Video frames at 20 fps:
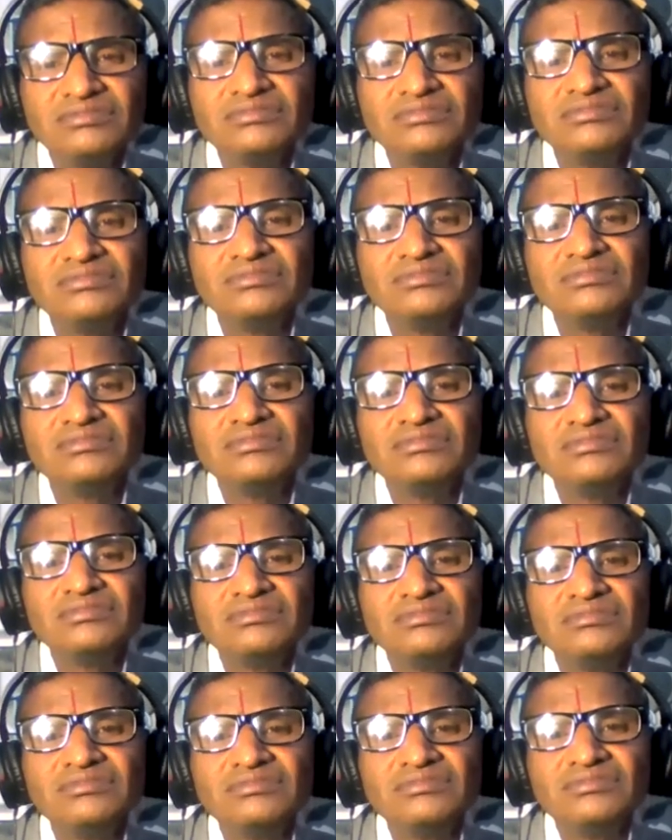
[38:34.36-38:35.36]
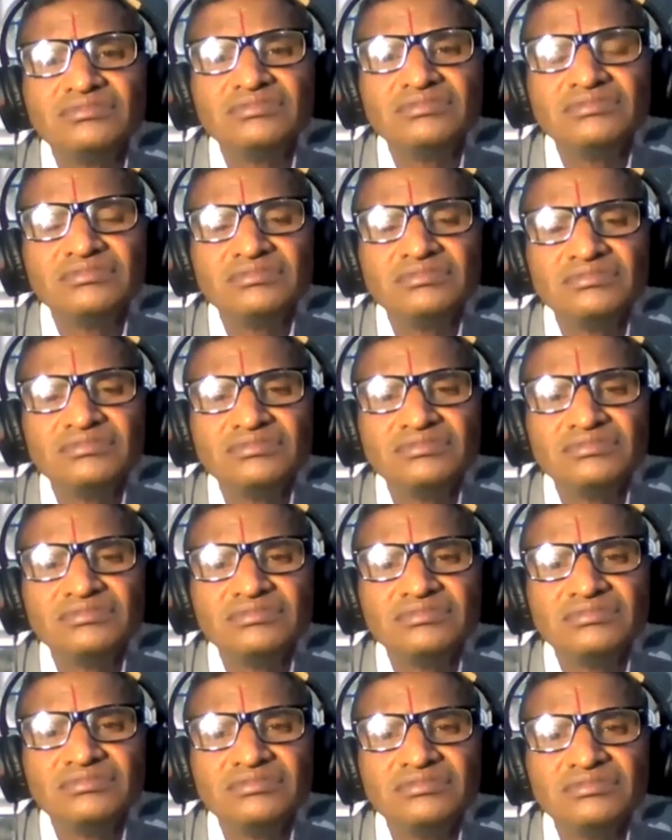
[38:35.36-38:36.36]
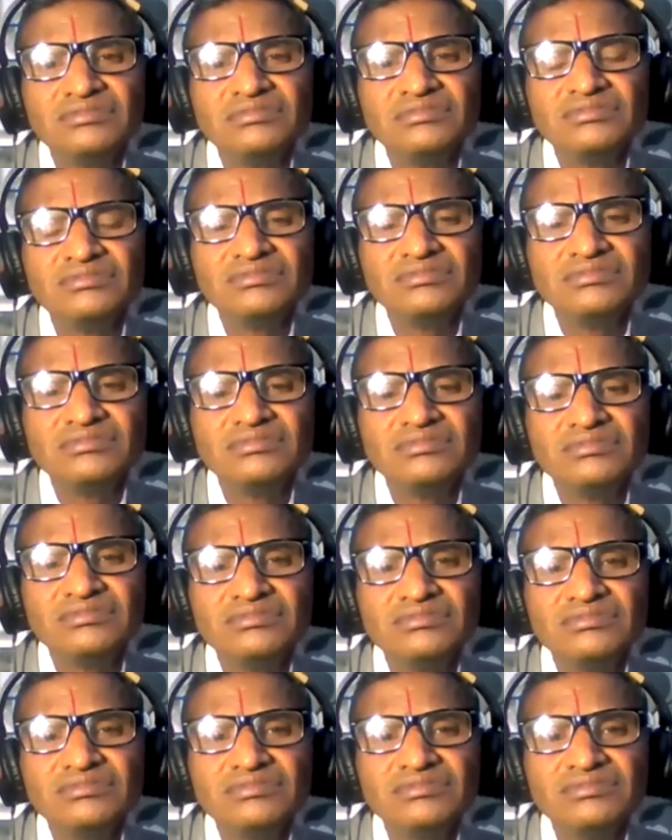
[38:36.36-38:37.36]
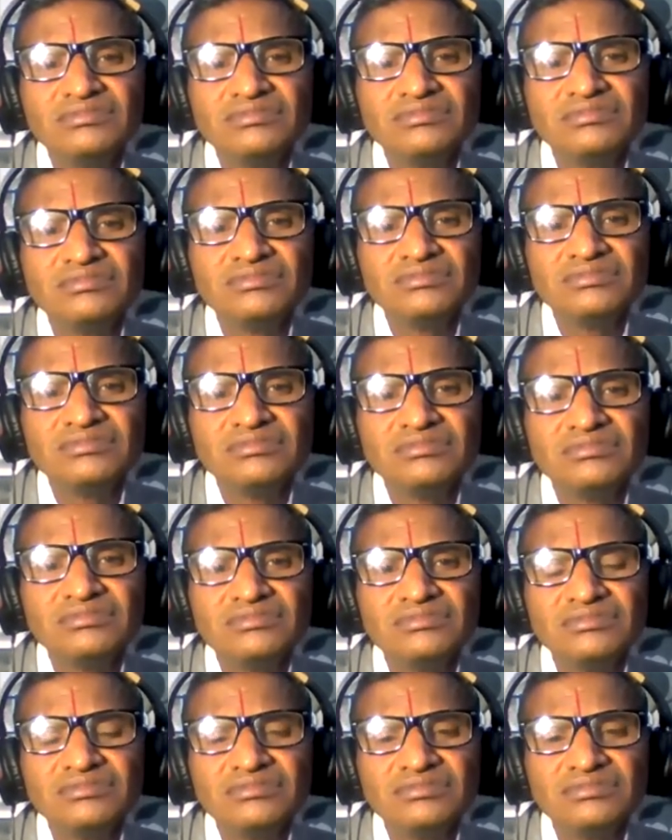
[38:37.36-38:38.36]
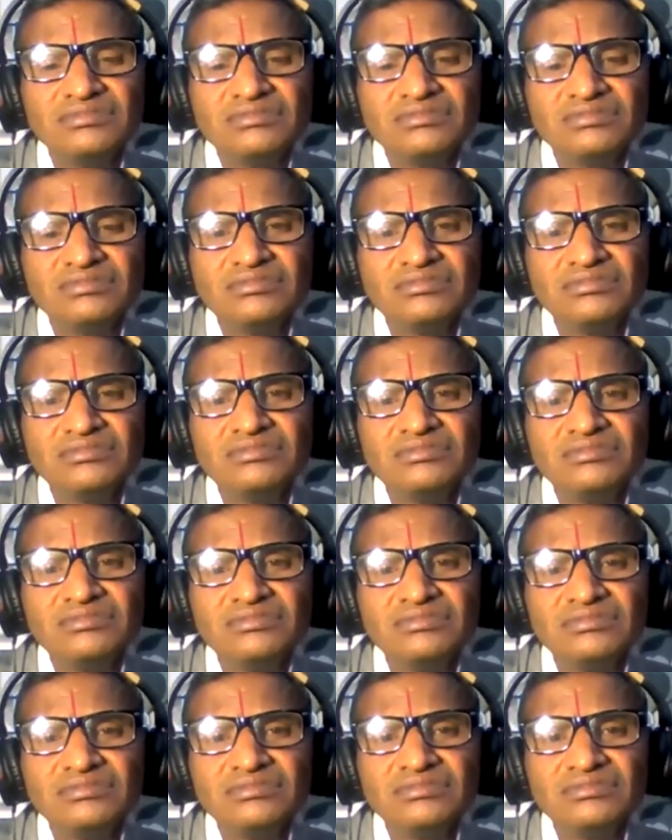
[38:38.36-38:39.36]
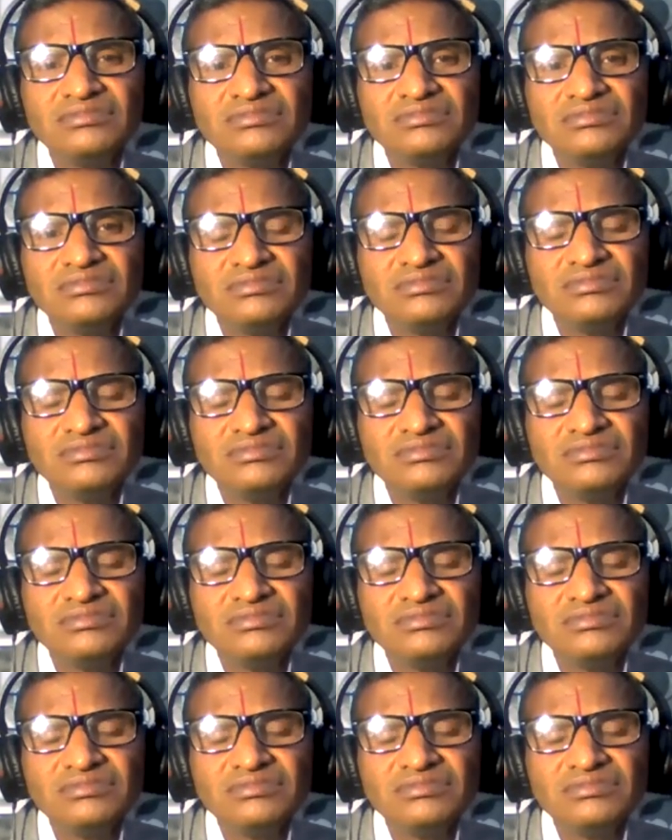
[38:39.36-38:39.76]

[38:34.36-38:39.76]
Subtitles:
No words are spoken by the person on screen.